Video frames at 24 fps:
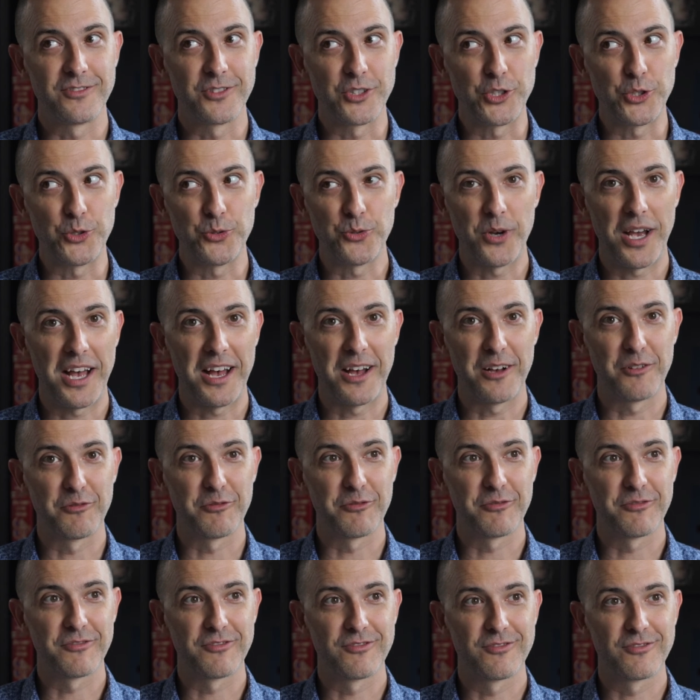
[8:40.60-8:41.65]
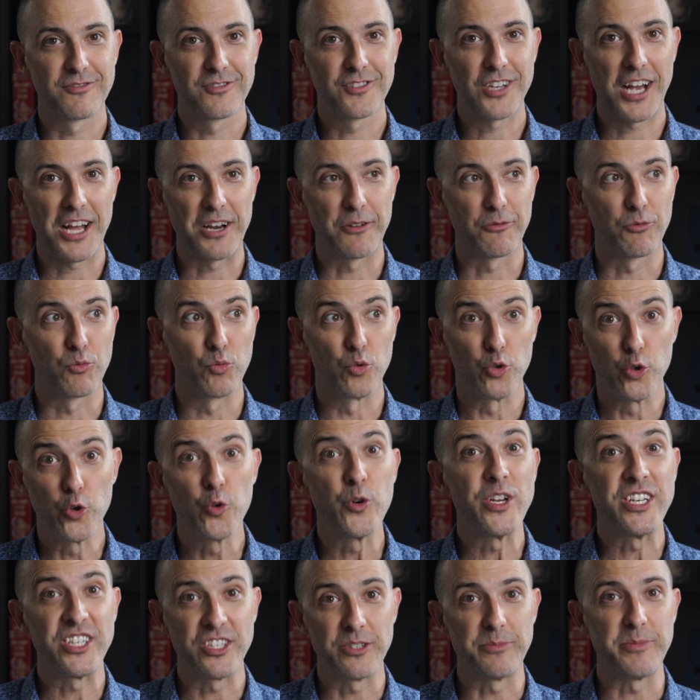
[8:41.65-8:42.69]
you have kind of
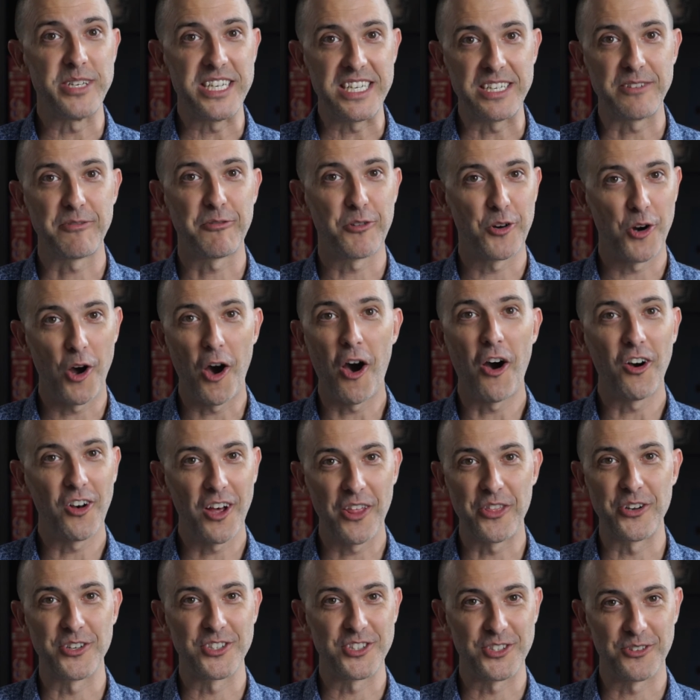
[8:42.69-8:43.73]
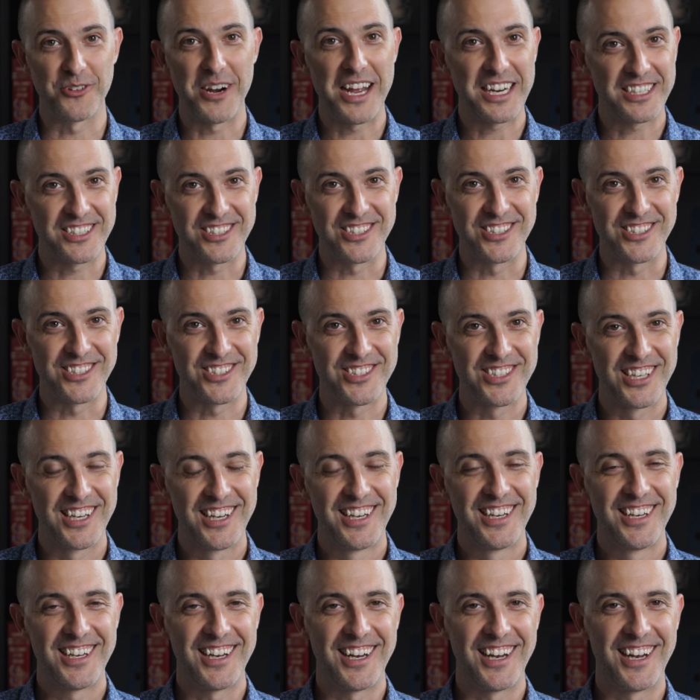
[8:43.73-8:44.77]
ruined me for all other directors.
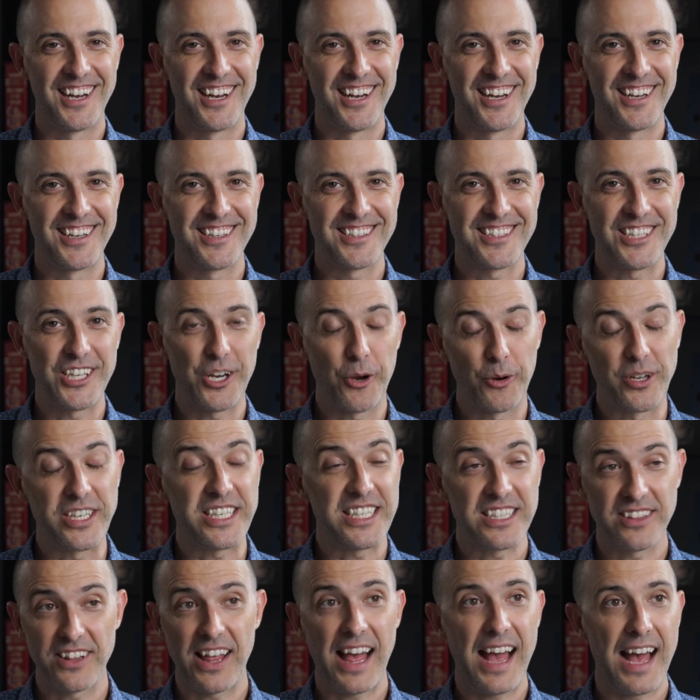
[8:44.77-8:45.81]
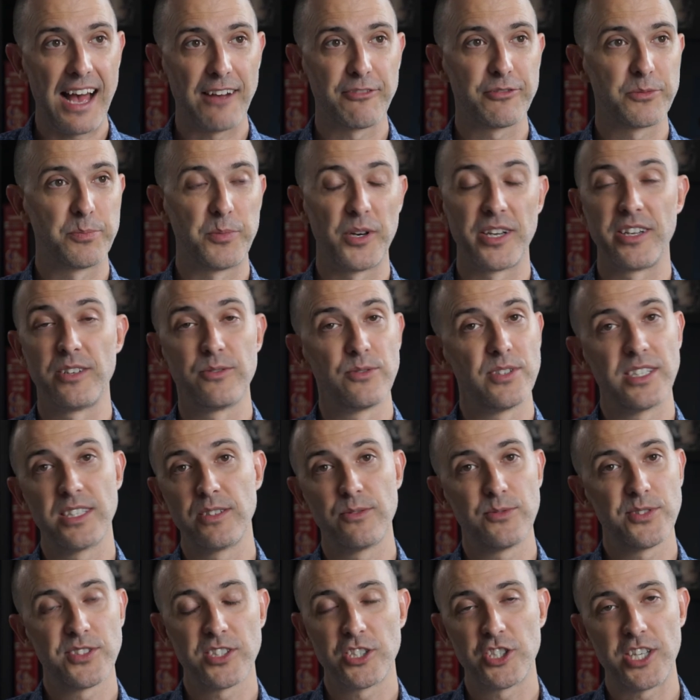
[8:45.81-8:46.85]
And he laughed, but it
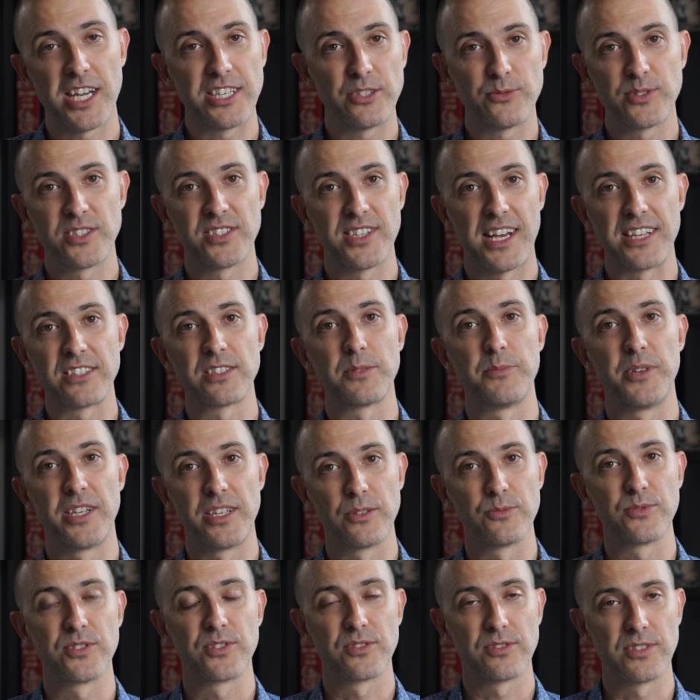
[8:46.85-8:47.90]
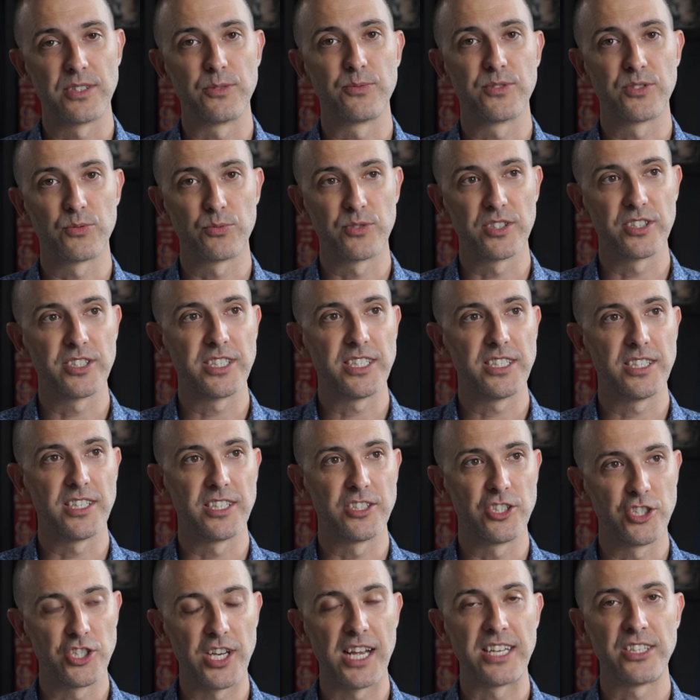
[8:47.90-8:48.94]
was a genuine sentiment. It was really a
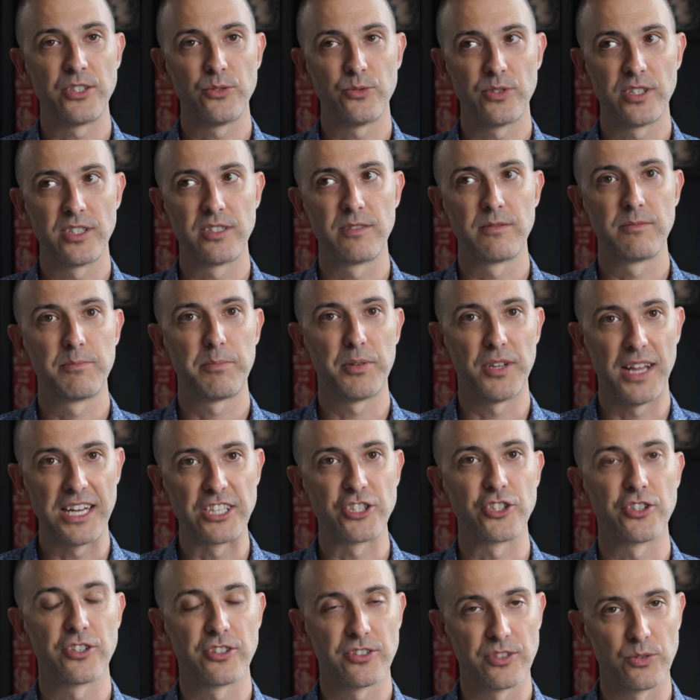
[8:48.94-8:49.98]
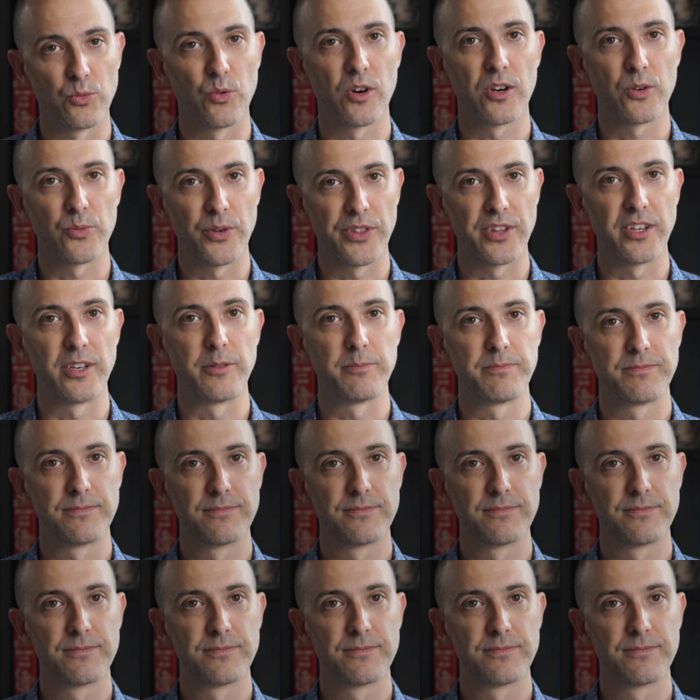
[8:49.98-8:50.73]
genuine pleasure to work with him.